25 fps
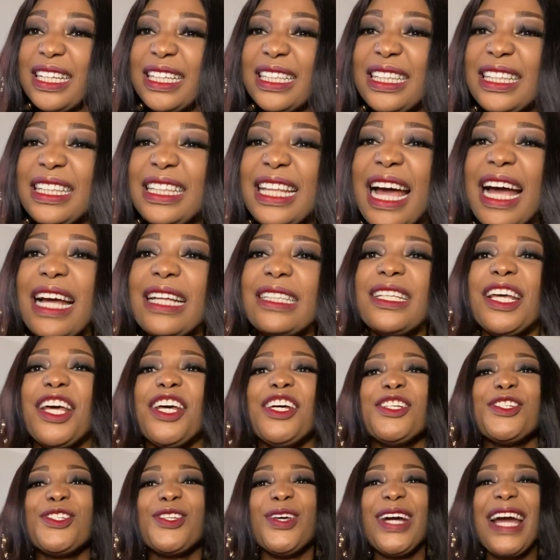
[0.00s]
that.
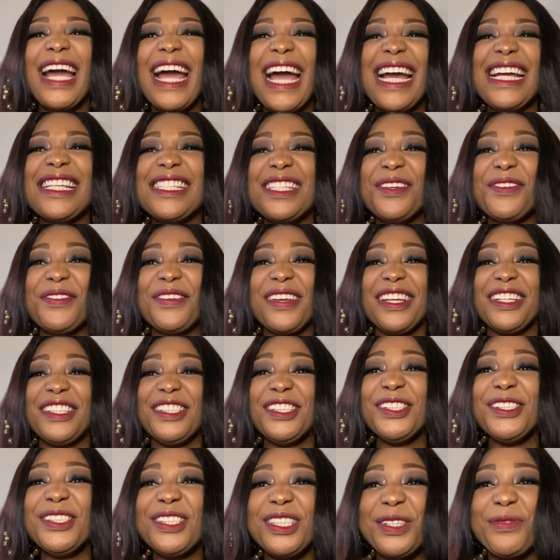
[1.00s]
So guys, if you're
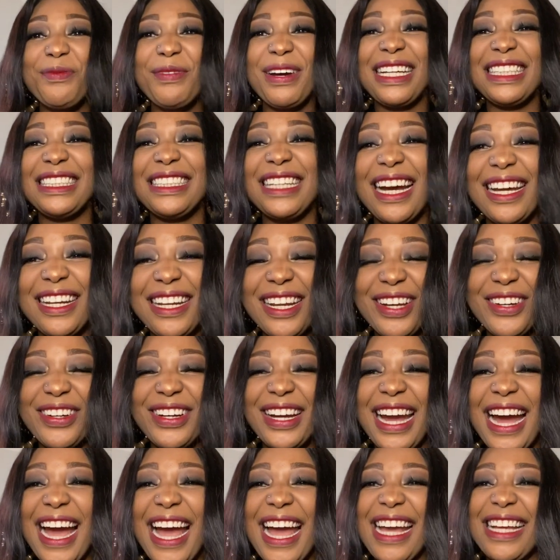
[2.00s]
new to my channel,
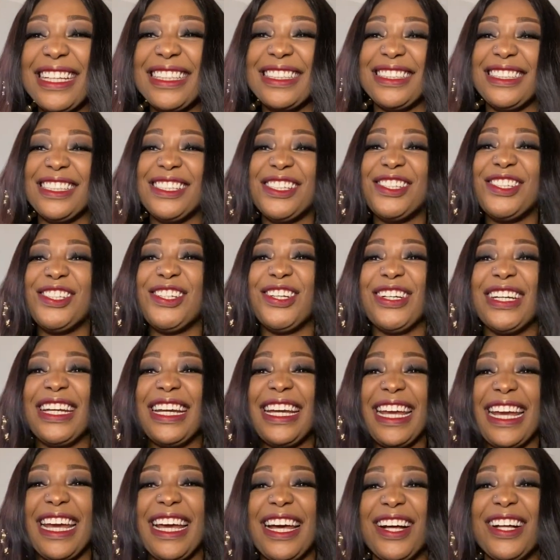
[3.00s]
guys, this is your
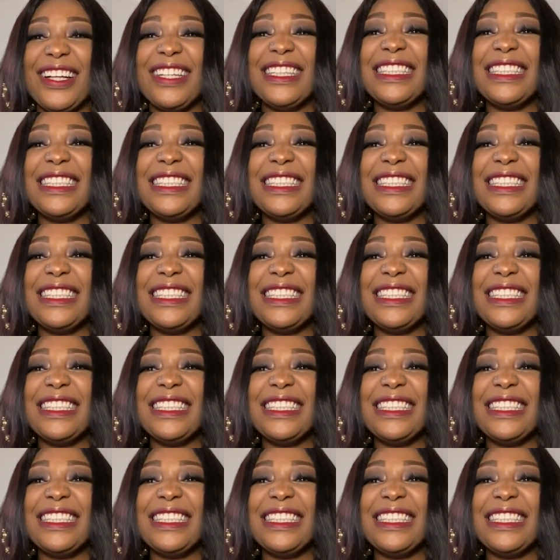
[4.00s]
girl